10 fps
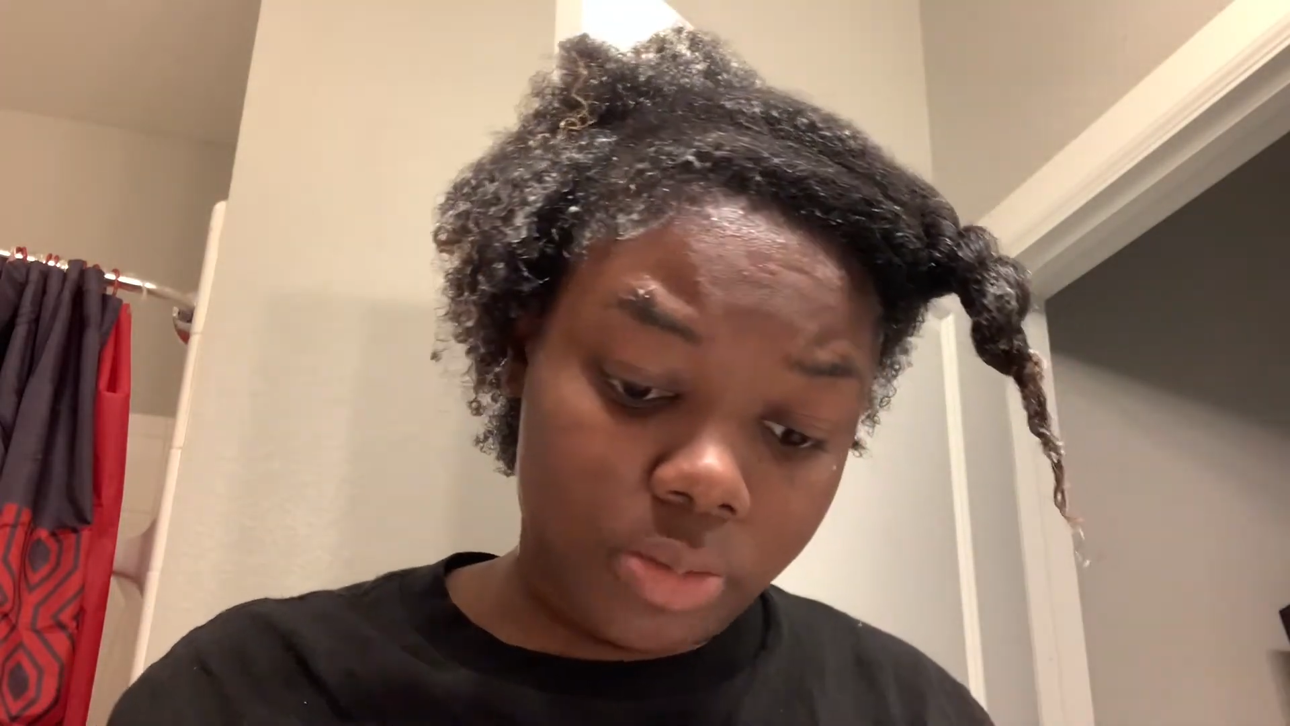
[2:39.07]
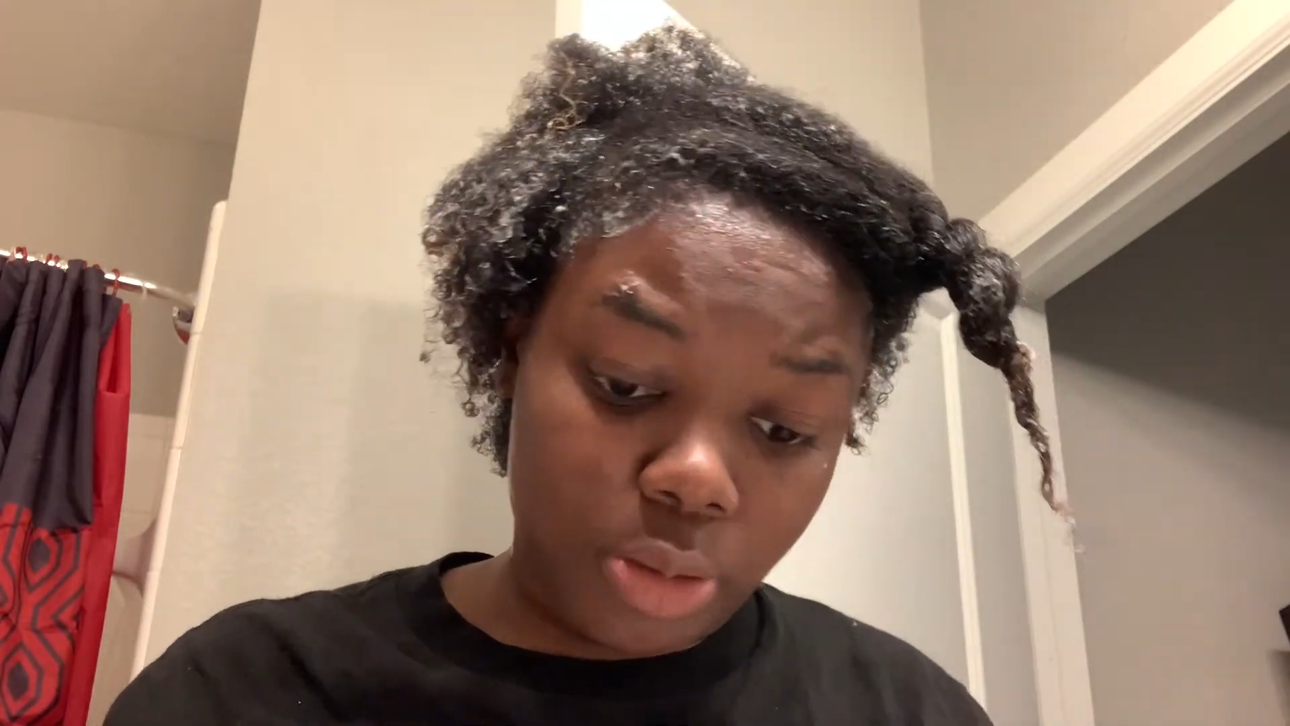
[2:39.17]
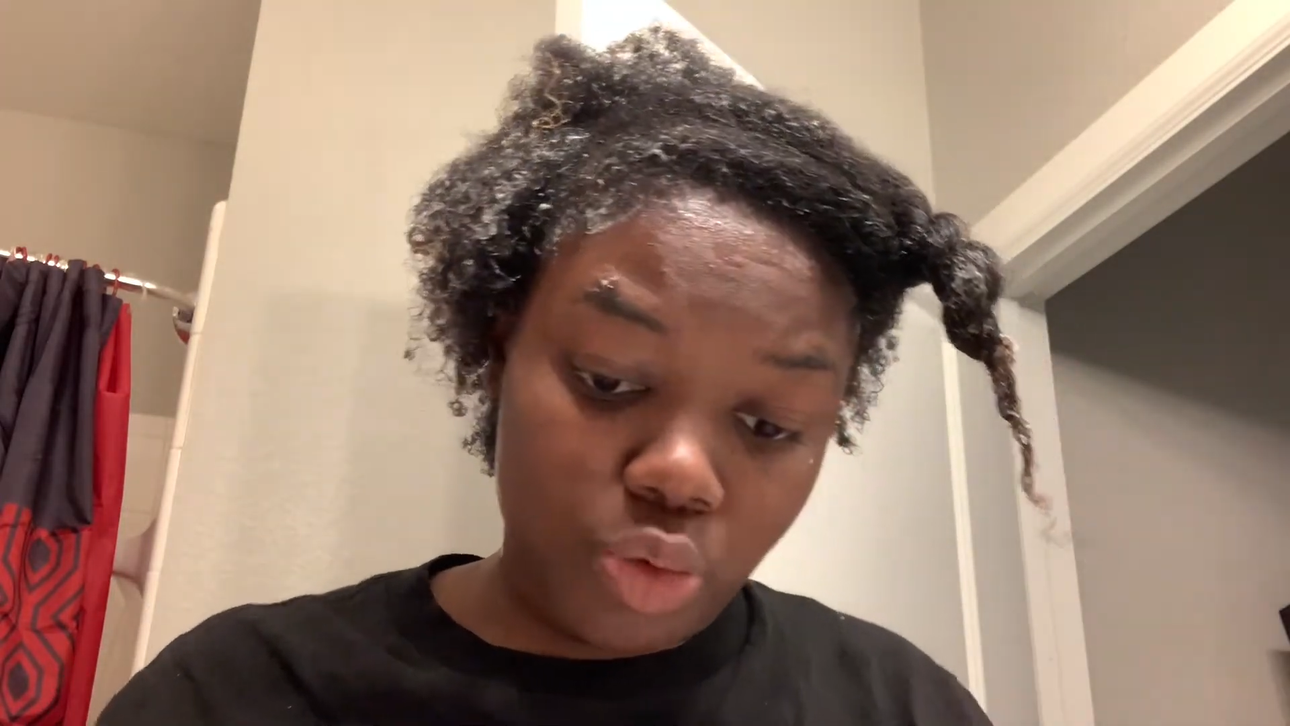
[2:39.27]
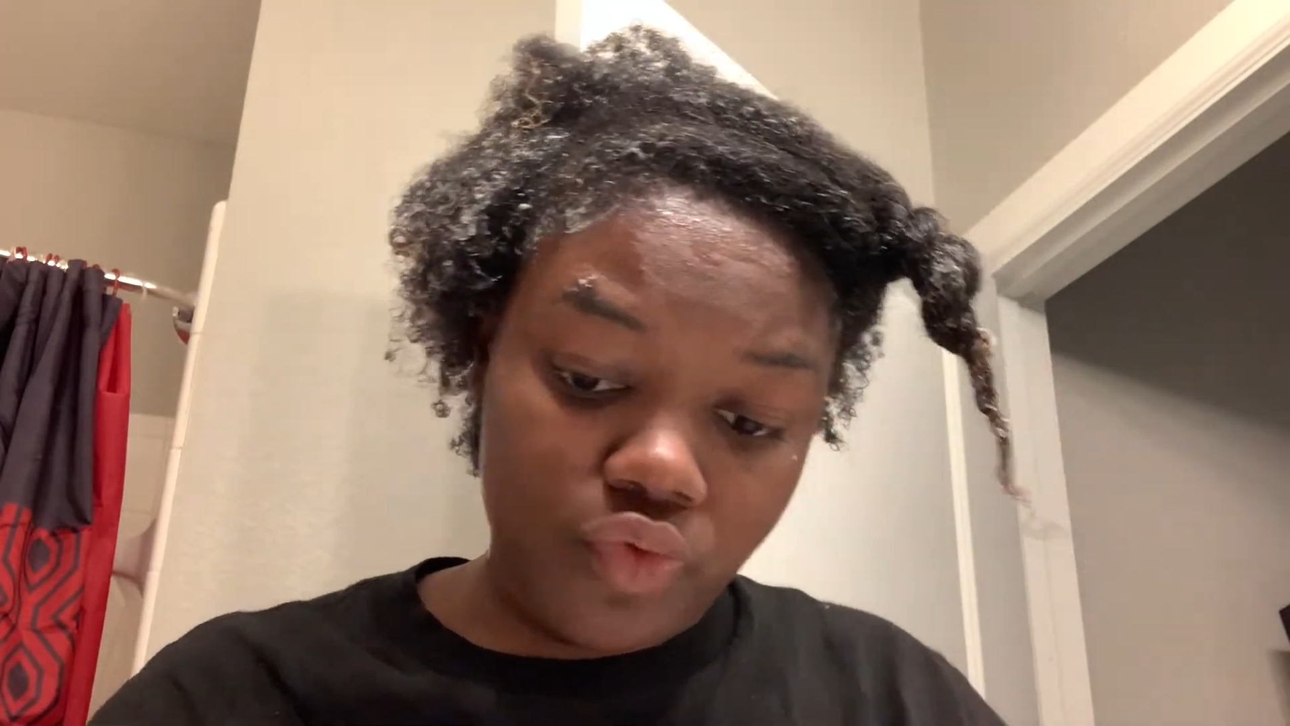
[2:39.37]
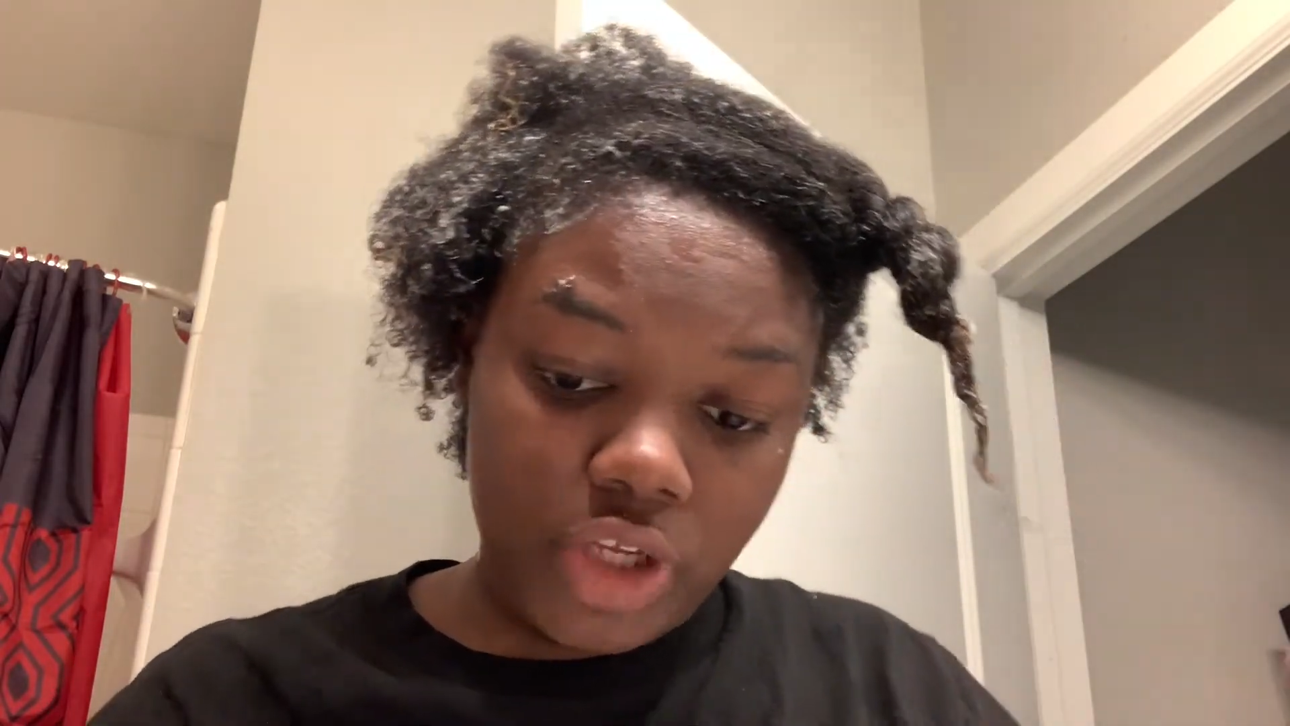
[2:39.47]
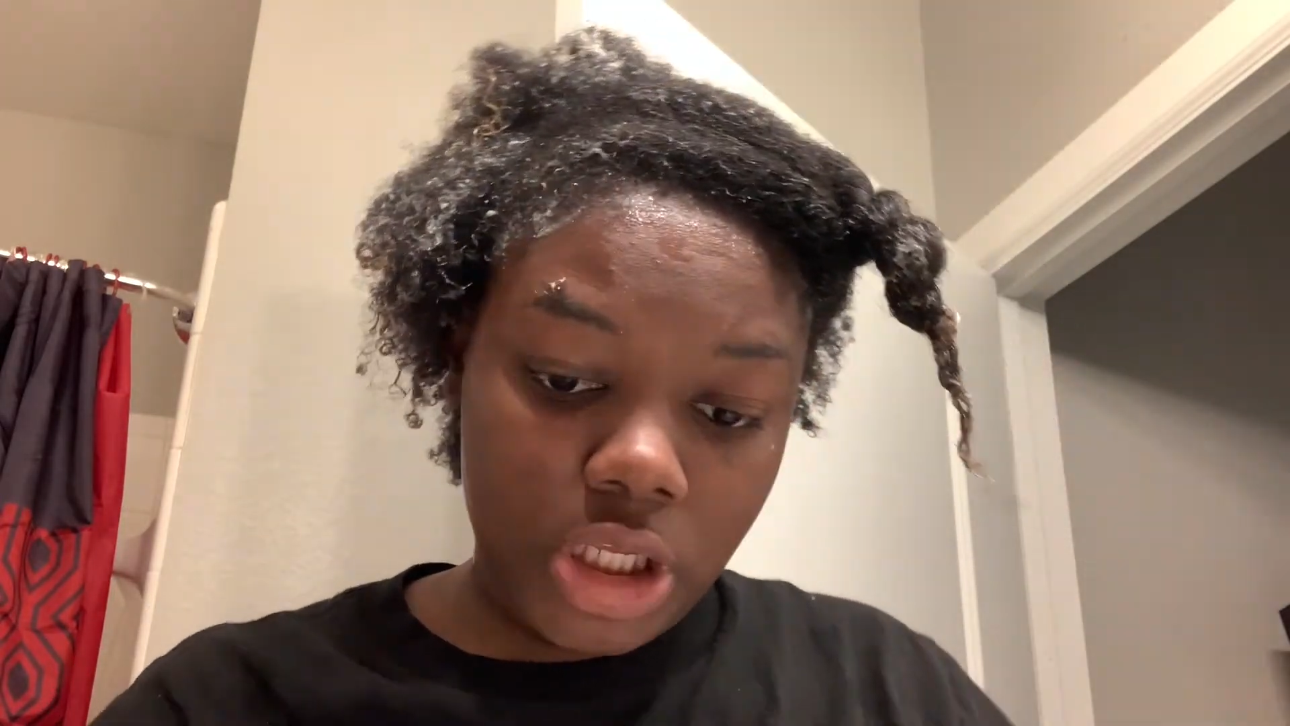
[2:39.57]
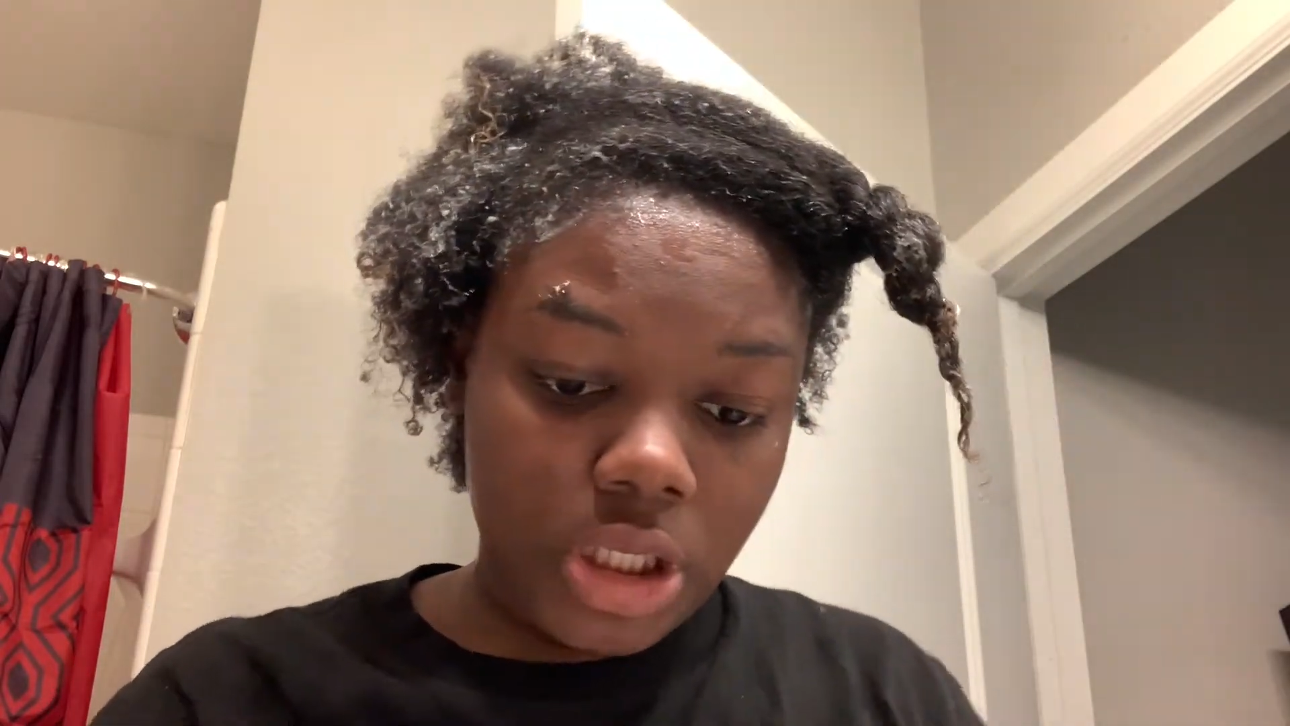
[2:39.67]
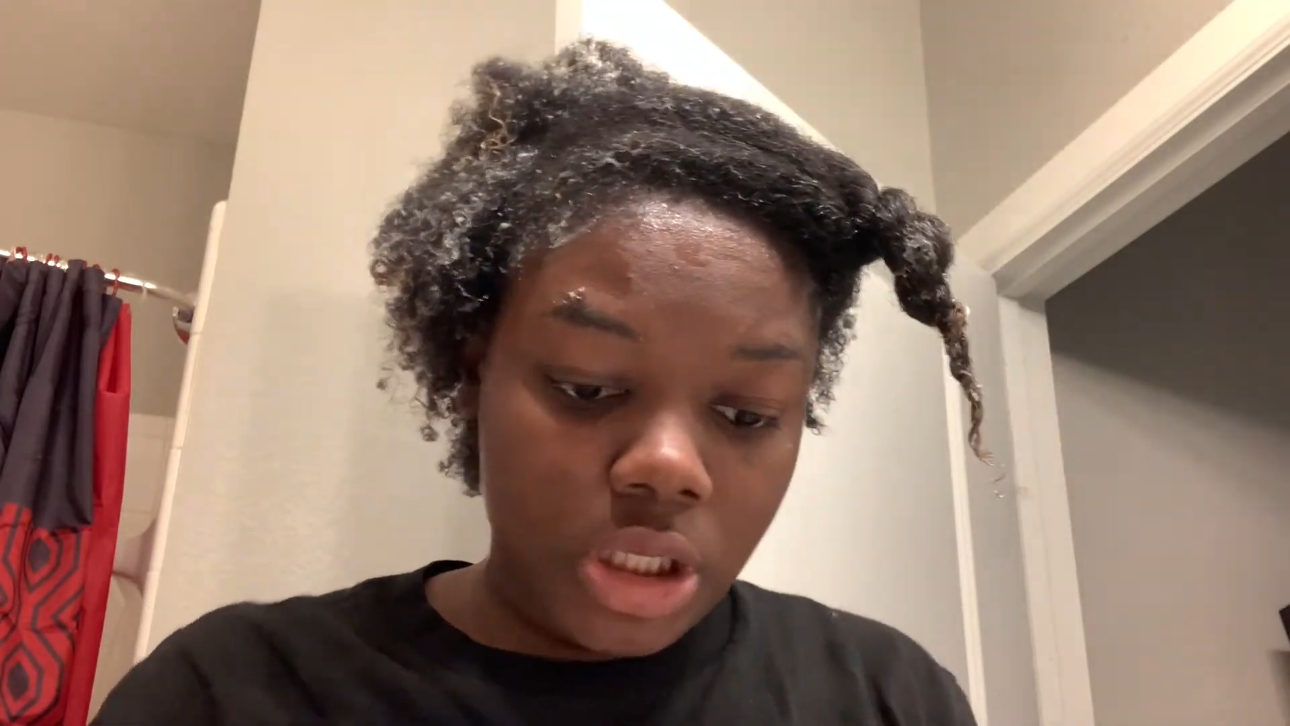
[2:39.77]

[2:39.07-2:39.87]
my movie,